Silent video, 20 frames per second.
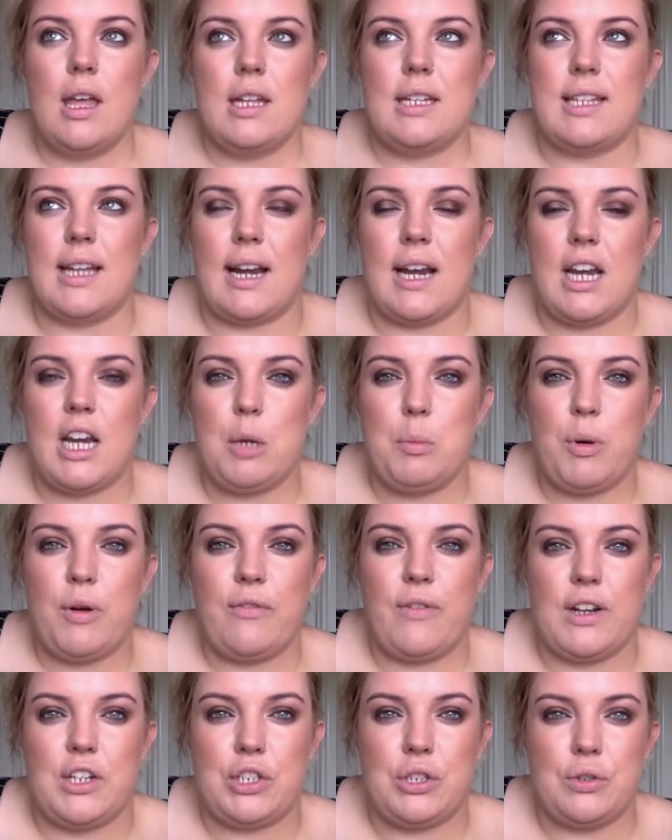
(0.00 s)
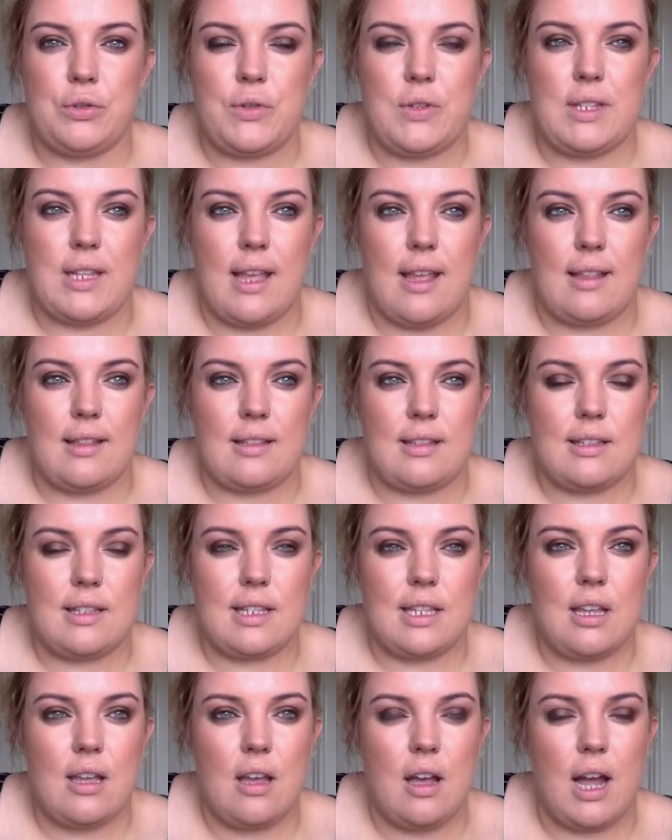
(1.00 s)
done it in a professional
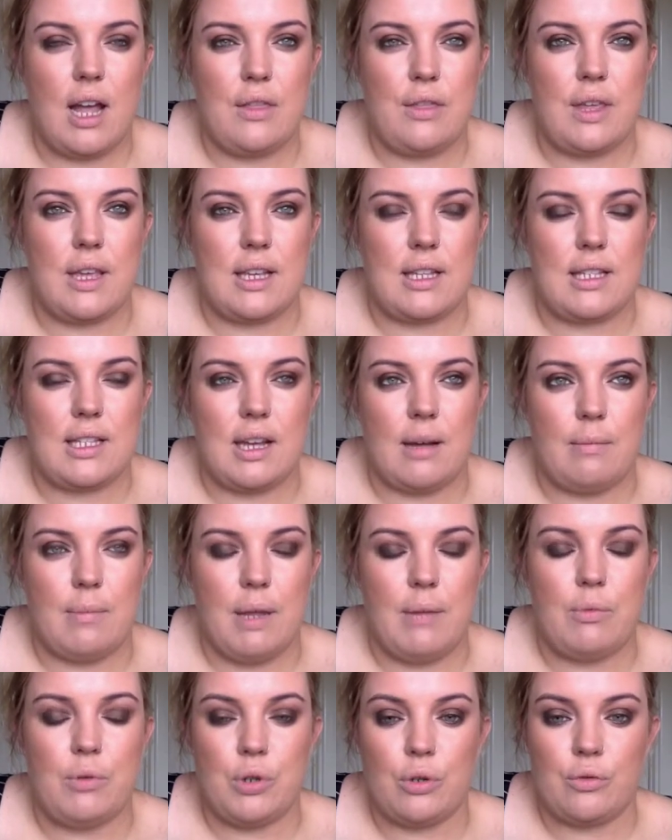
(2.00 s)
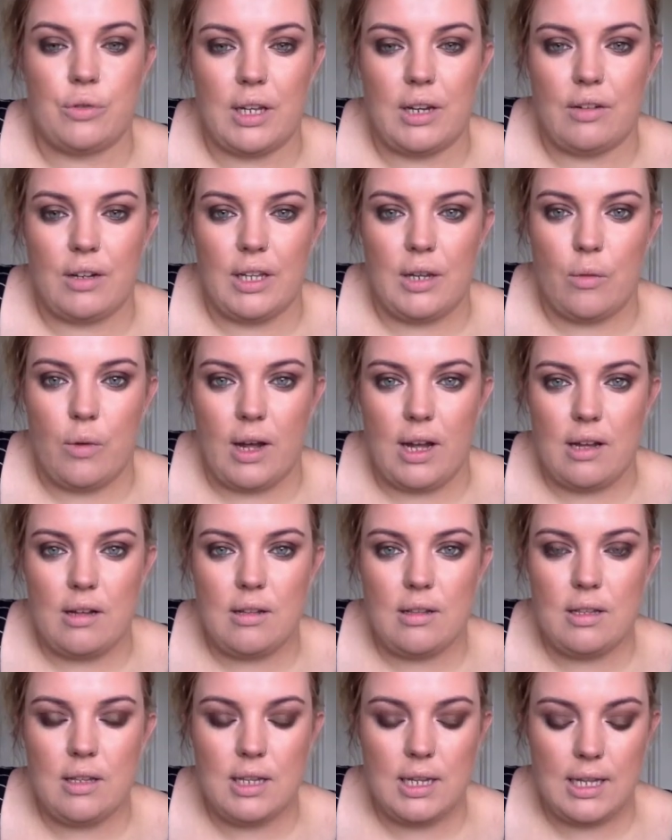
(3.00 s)
sense. I think some people do it really, really
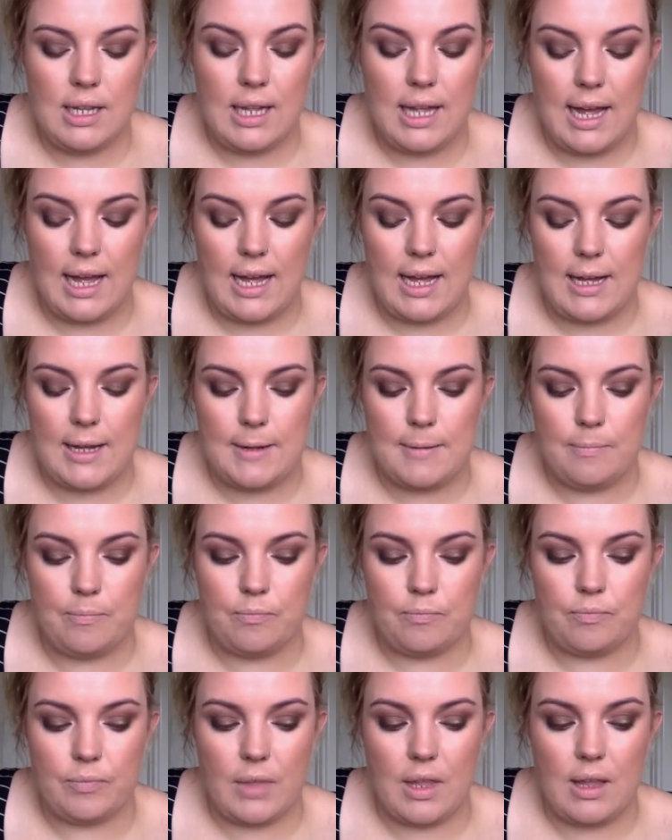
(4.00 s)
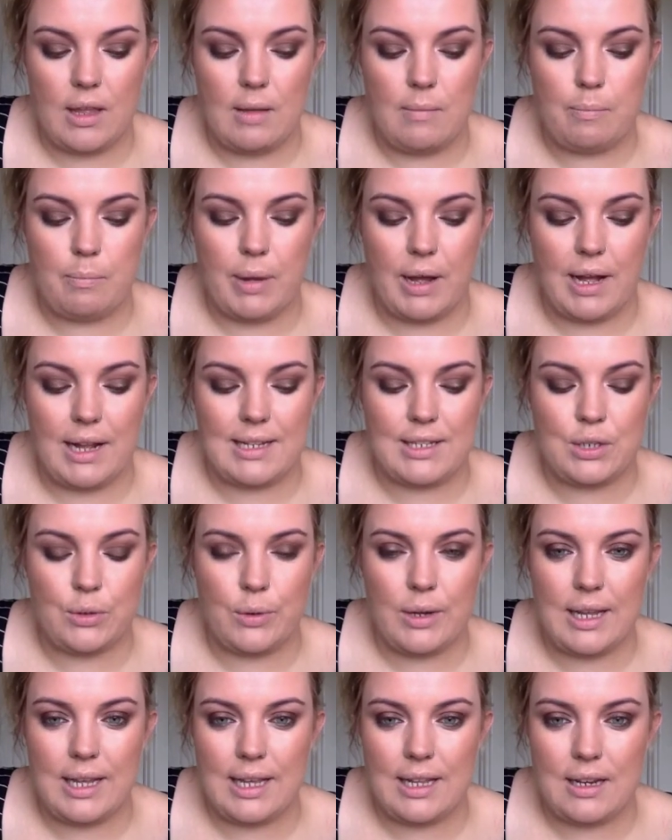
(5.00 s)
well, but
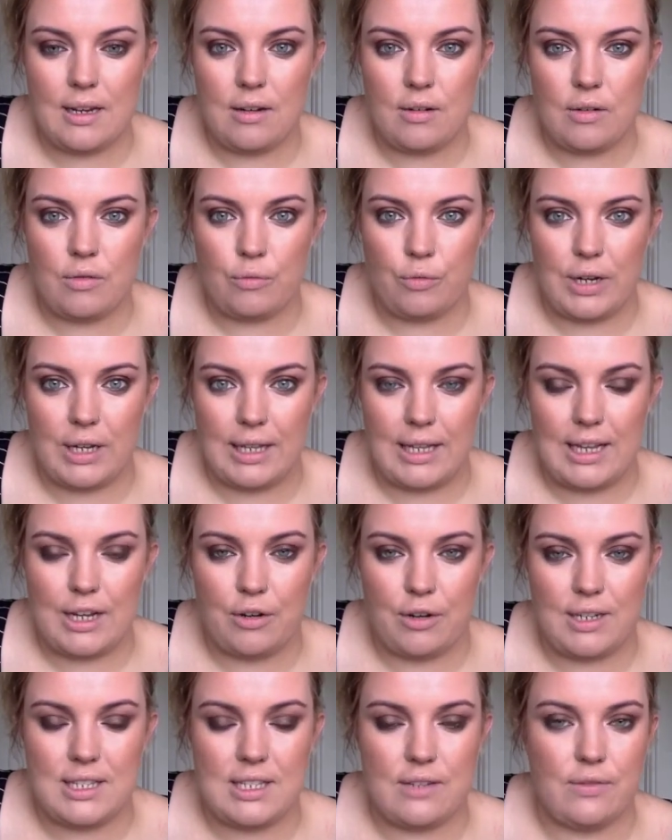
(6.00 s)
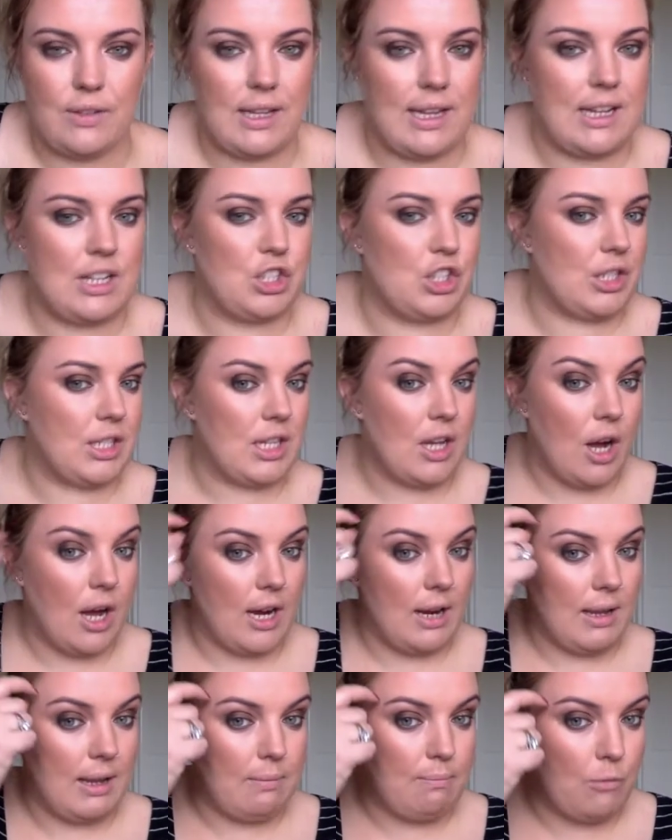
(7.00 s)
doing it really aggressively and just
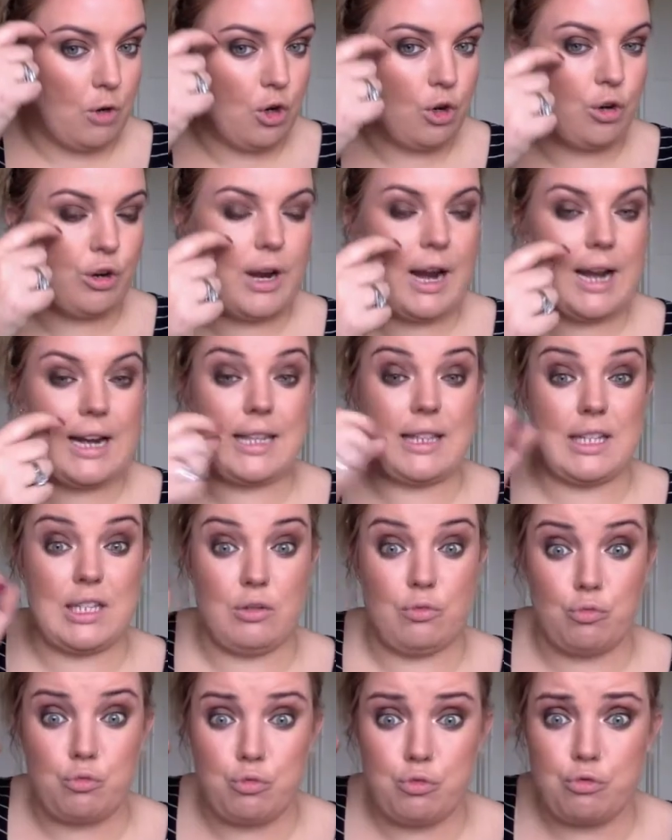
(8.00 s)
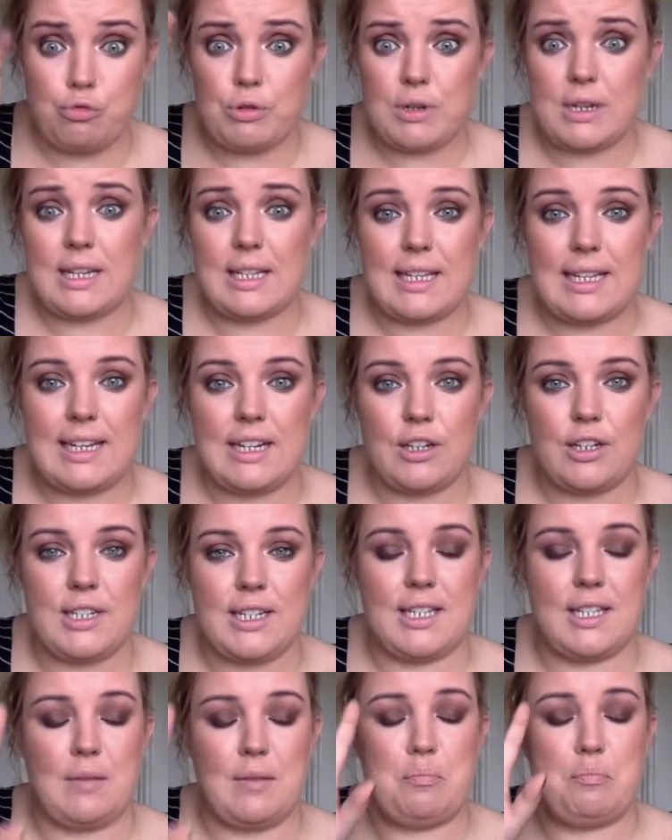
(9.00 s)
kind of creating this really
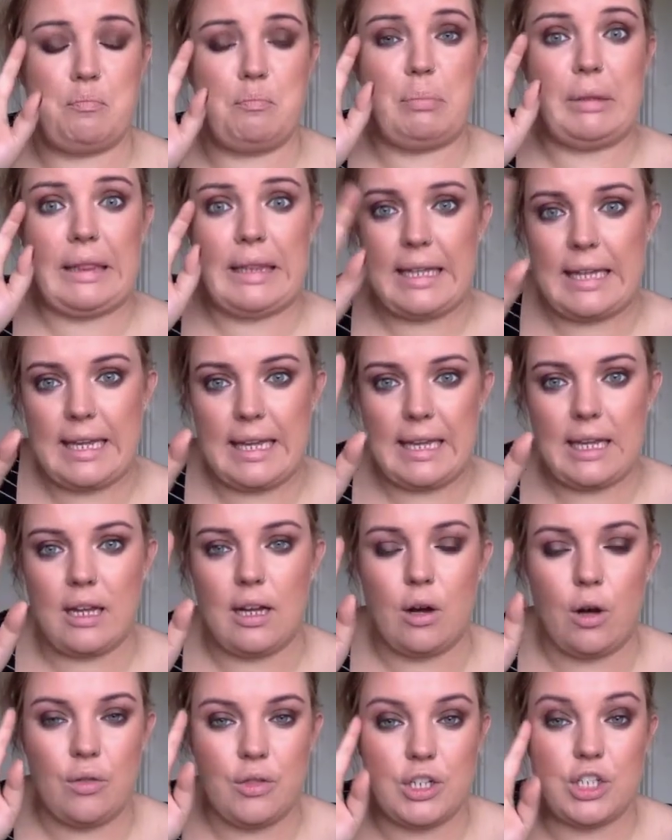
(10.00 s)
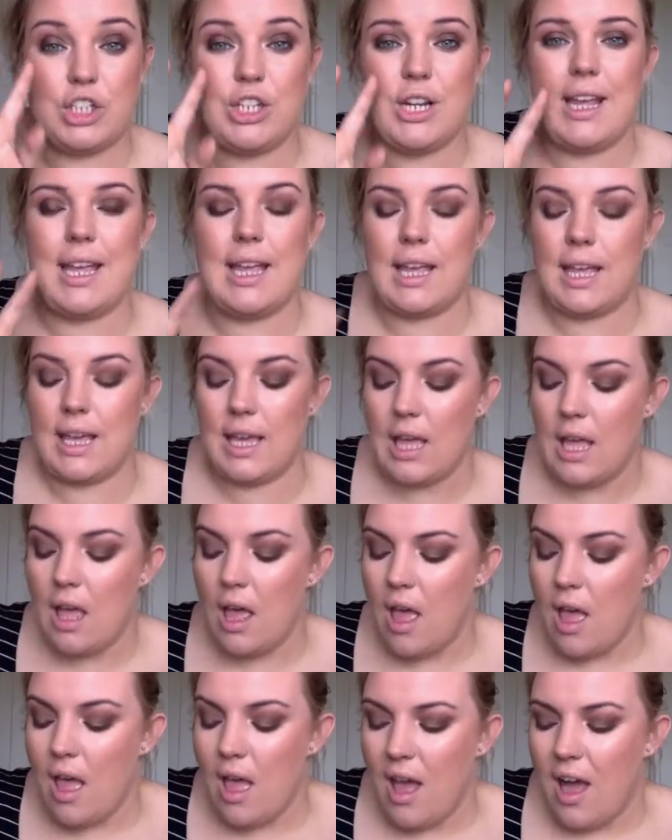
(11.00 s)
iridescent bling on the cheek,
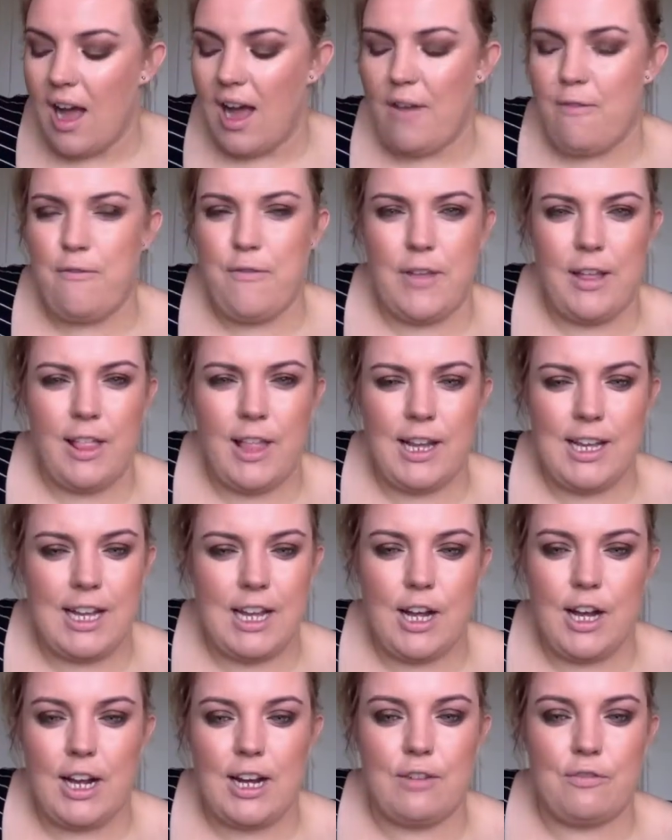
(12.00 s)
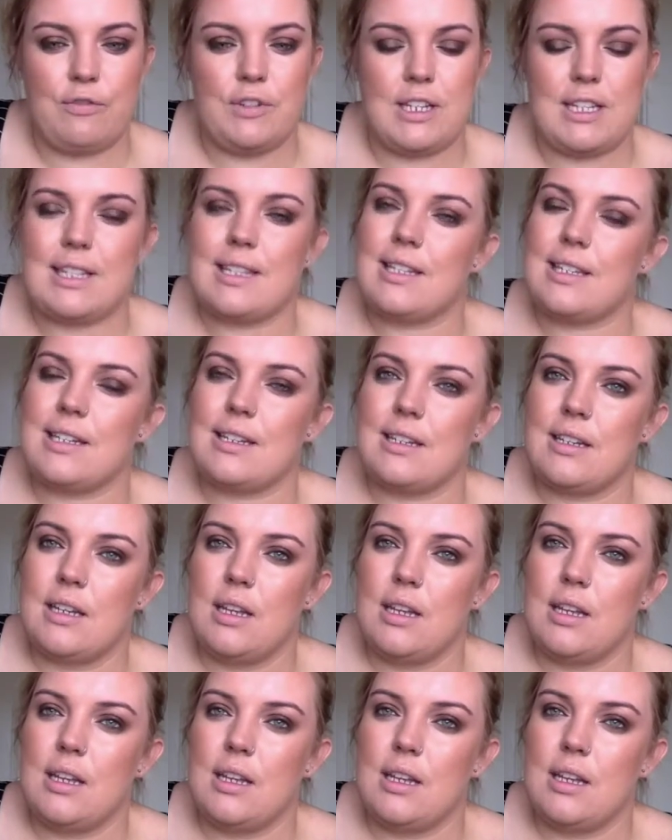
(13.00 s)
I feel like it kind of just,